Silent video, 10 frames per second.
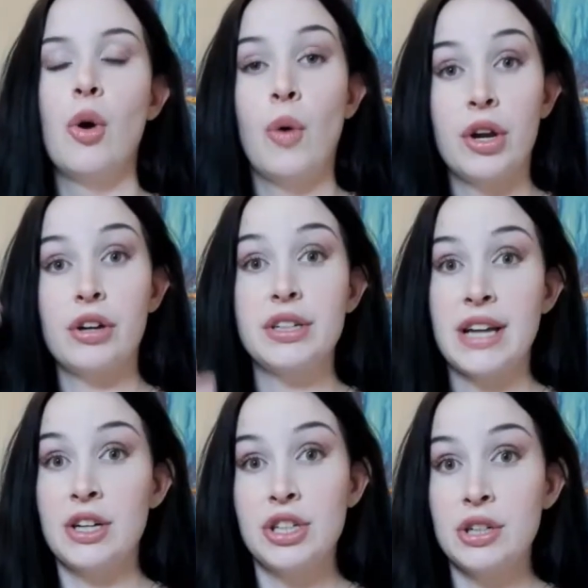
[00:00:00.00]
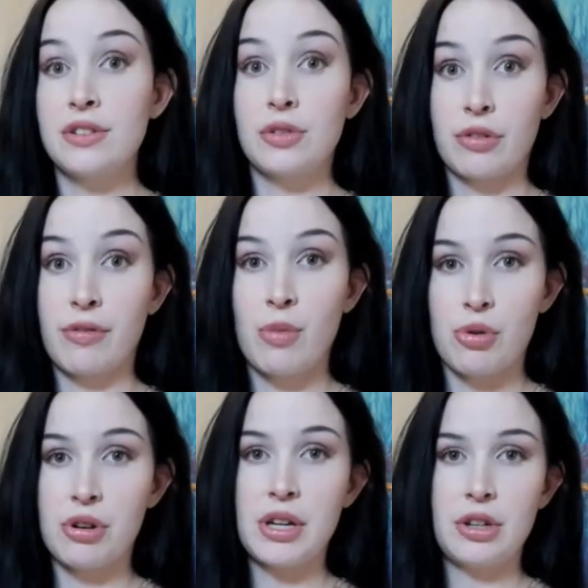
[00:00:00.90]
where your attention is sort of
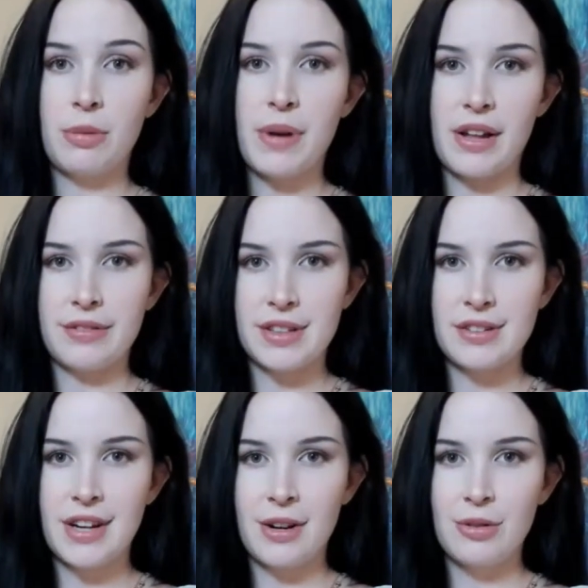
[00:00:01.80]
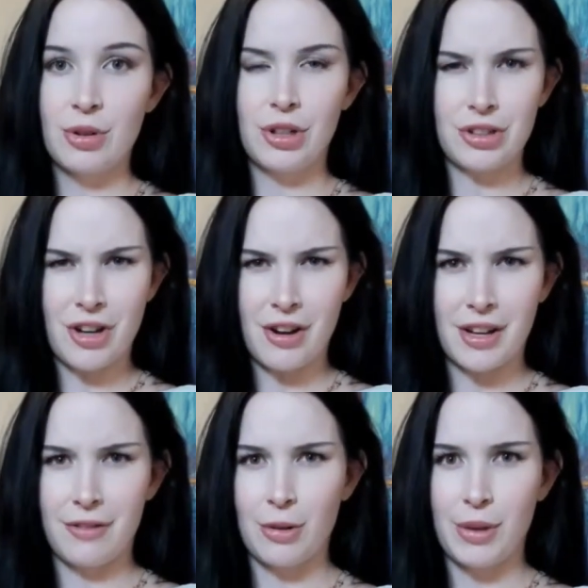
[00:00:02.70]
more in your pelvis now, or you're
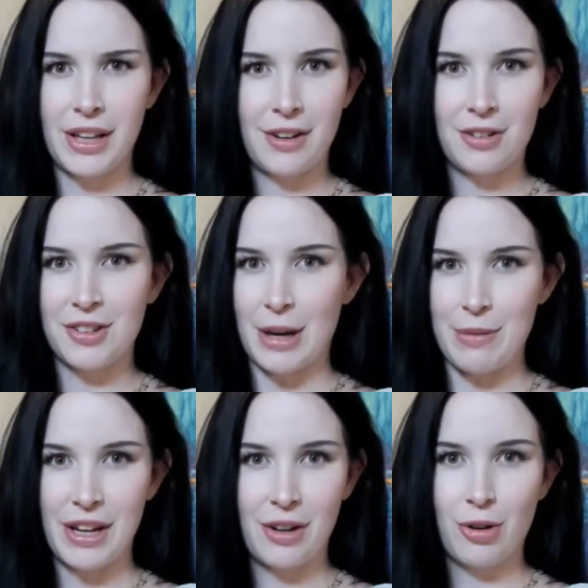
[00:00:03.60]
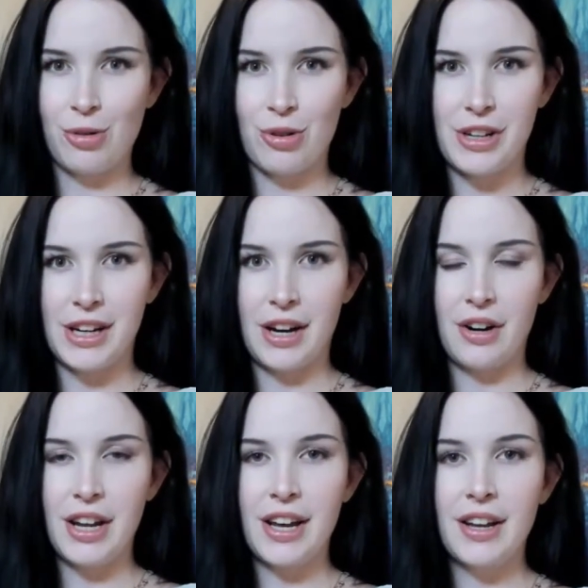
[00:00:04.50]
talking from like your stomach, groin
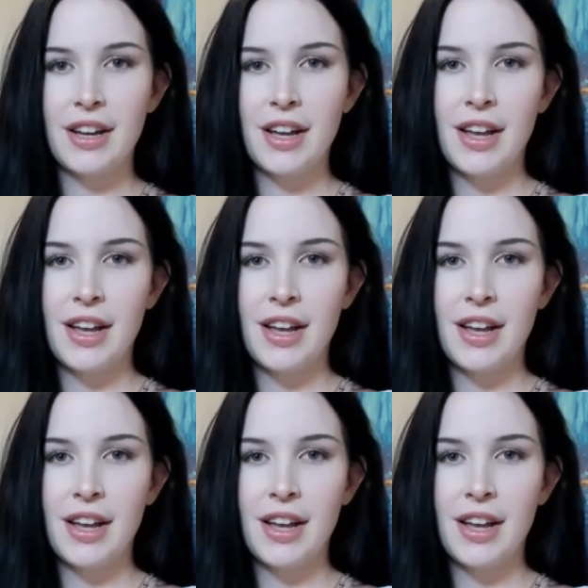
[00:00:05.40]
area.